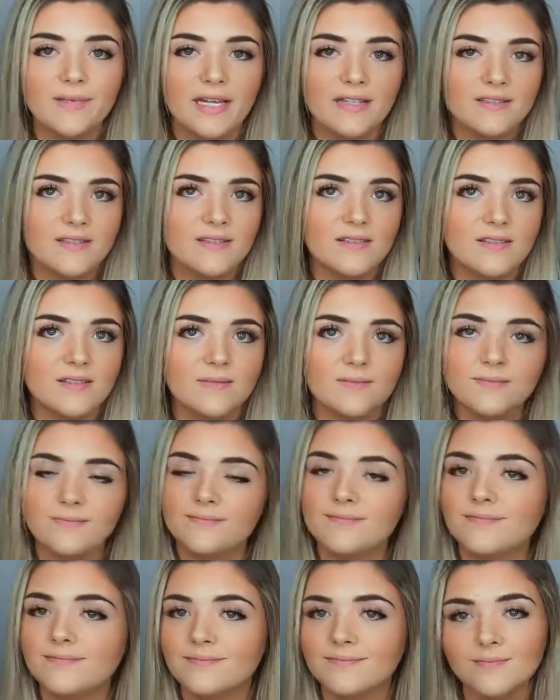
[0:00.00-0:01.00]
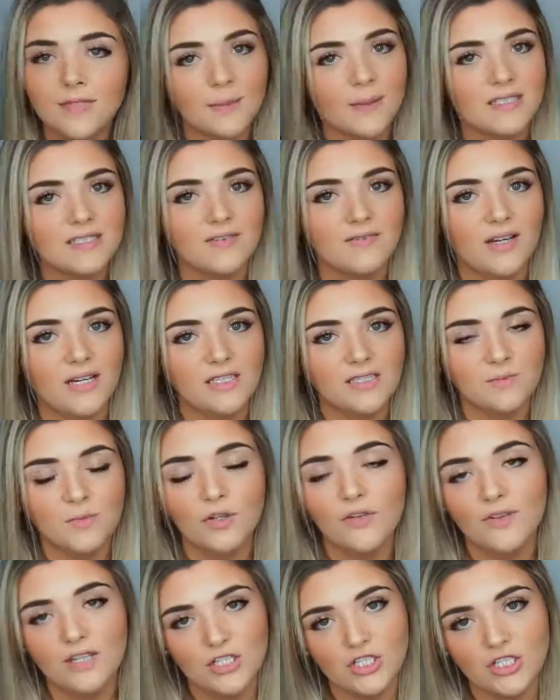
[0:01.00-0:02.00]
That's my best advice
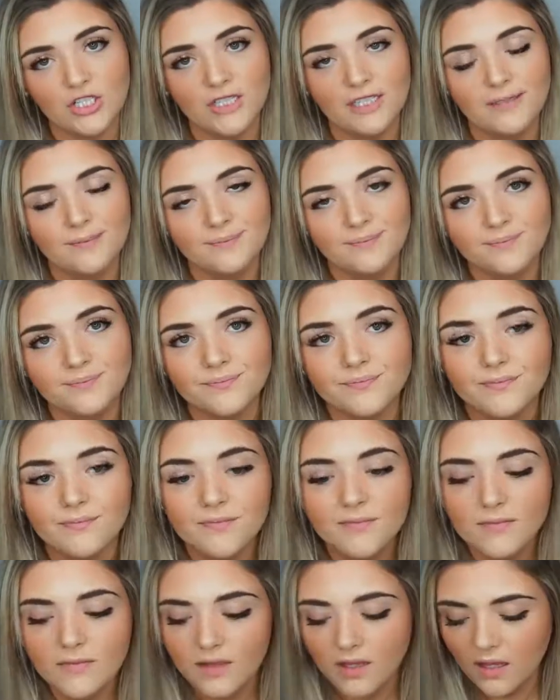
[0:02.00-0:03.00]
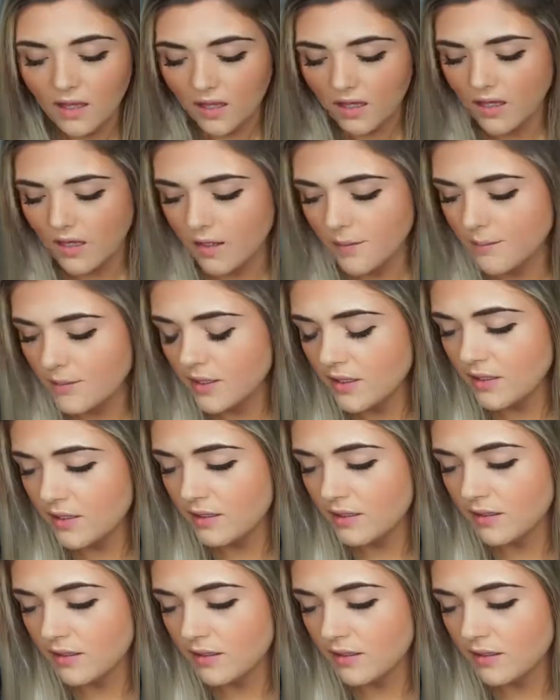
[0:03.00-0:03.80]
motivationally. Um,